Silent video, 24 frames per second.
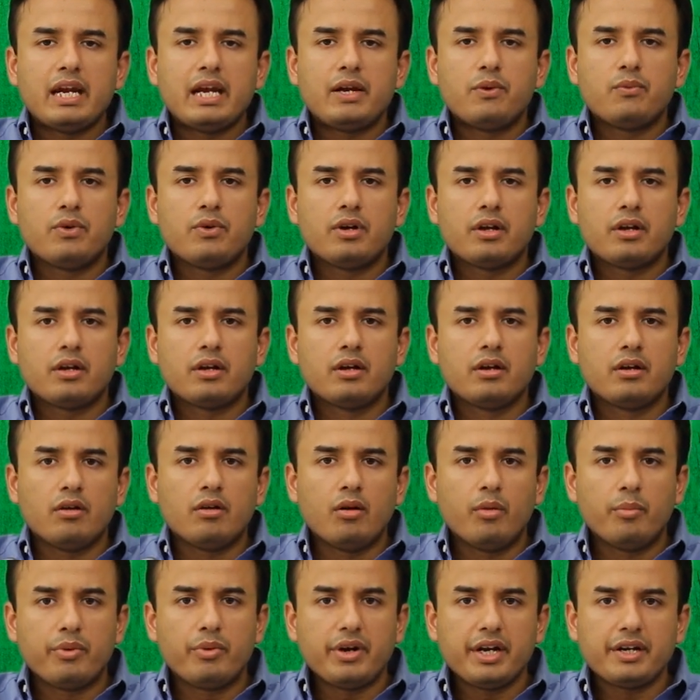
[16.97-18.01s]
network
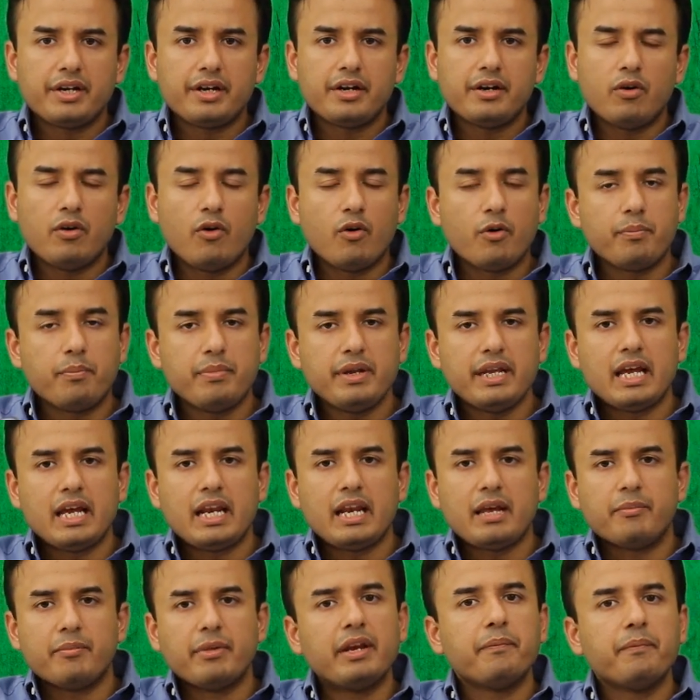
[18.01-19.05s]
operator or
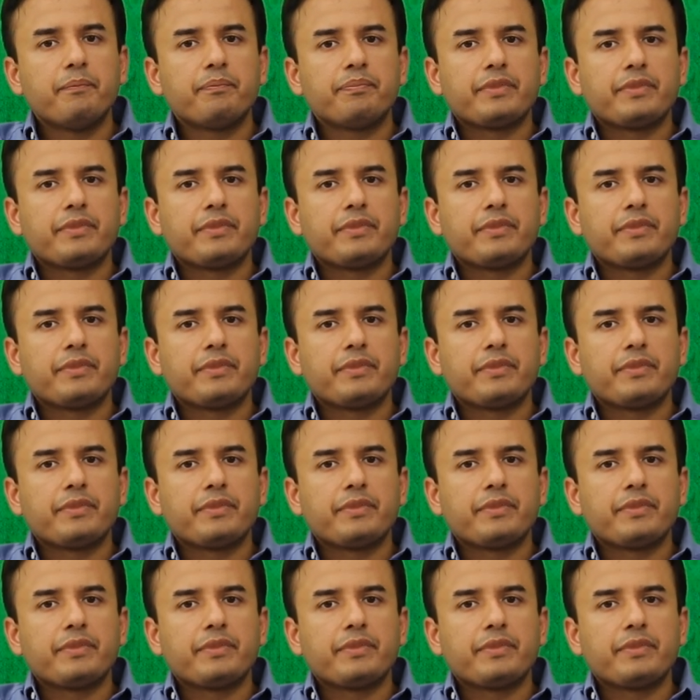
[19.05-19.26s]
PLMN.